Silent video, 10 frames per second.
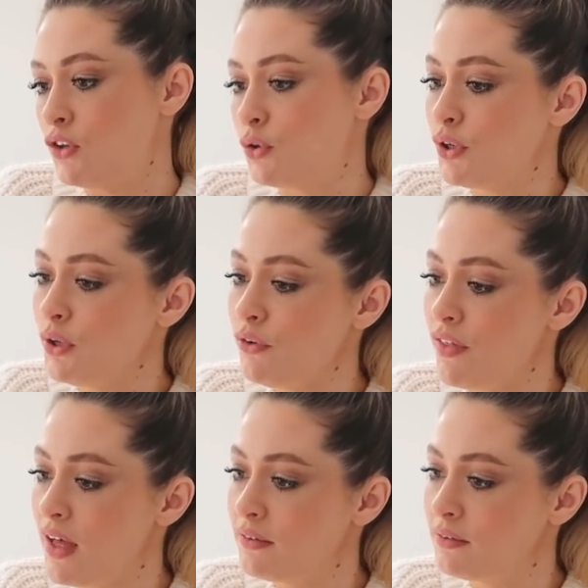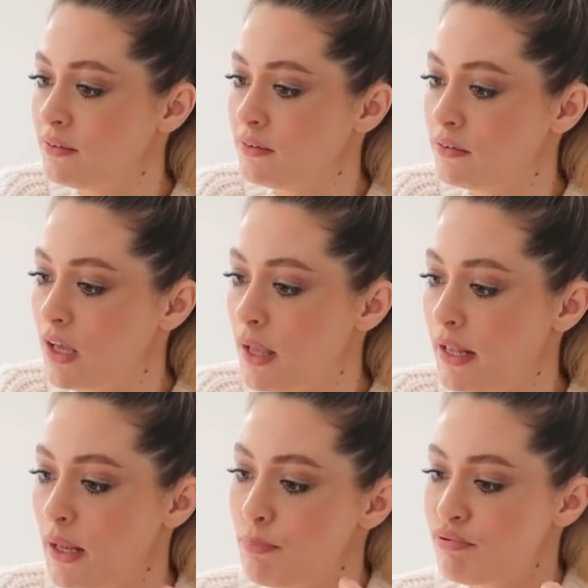So I don't know if that's
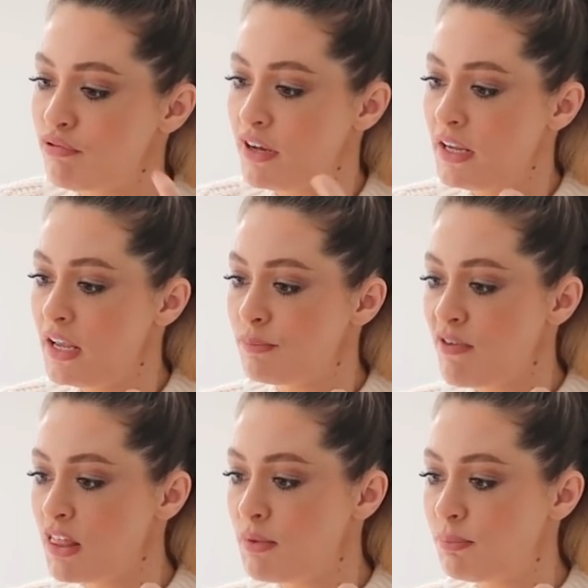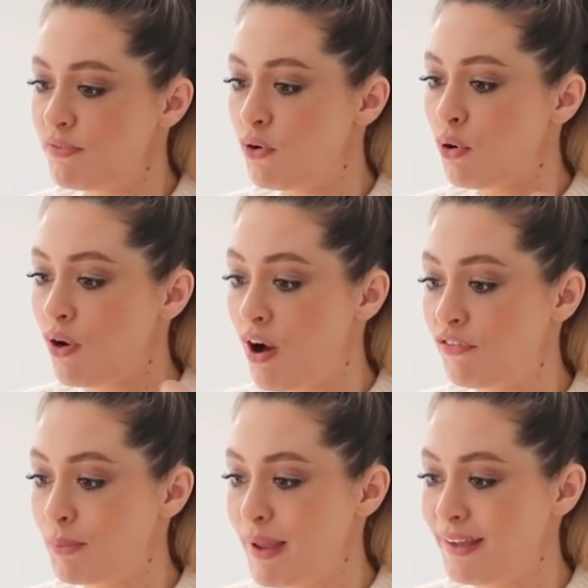a pre, spray the mist before or
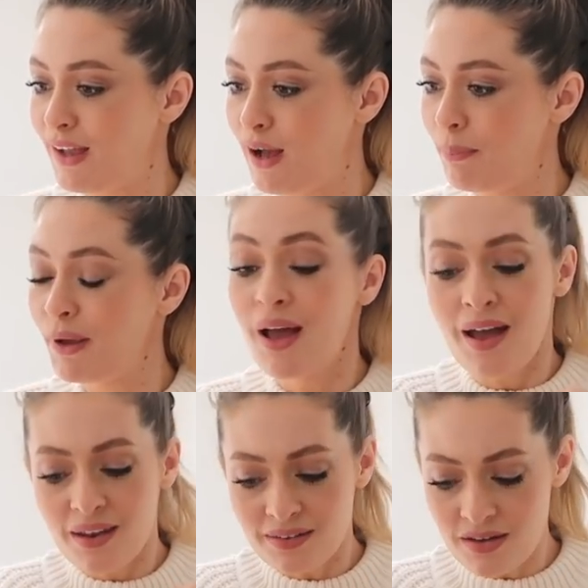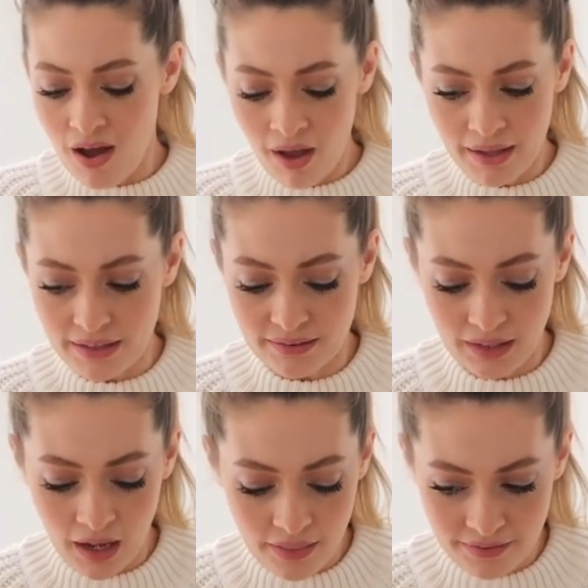after makeup. Nice,
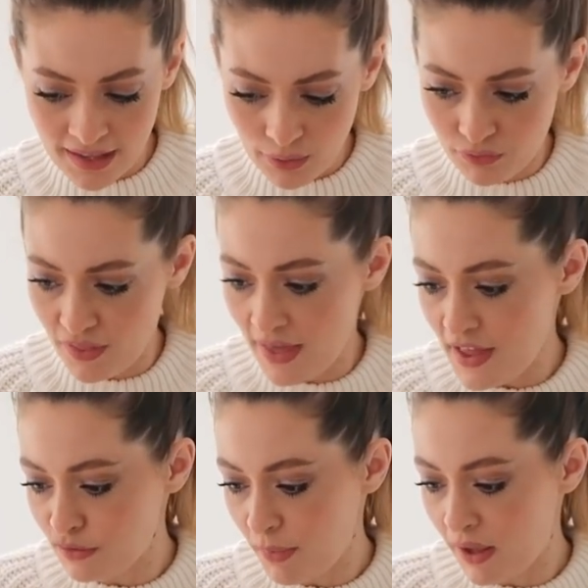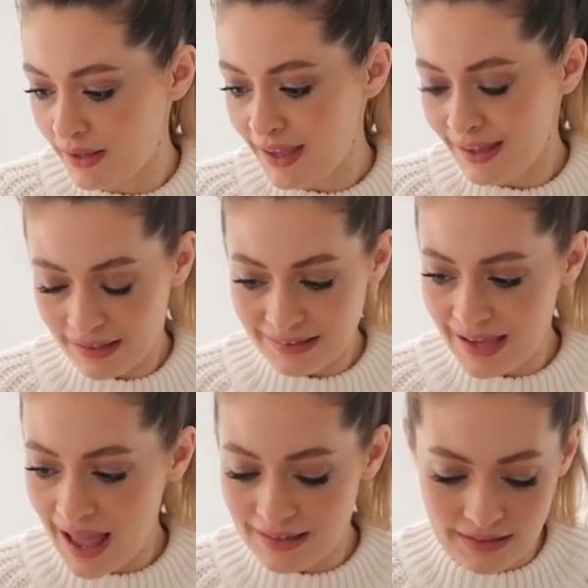I like the sound of that. That's by
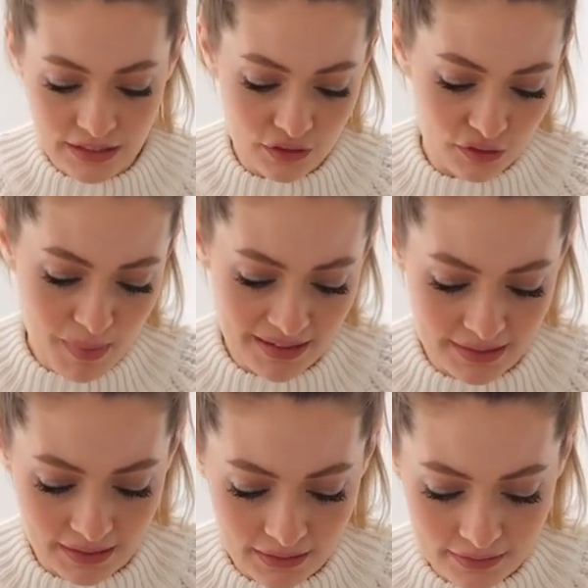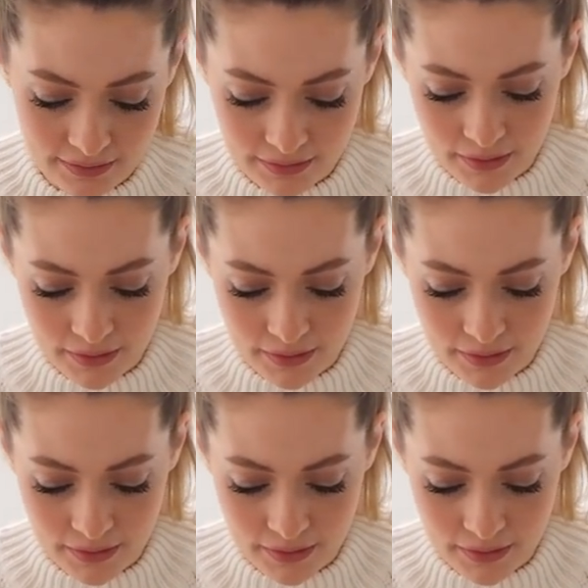Candy Cosmetics.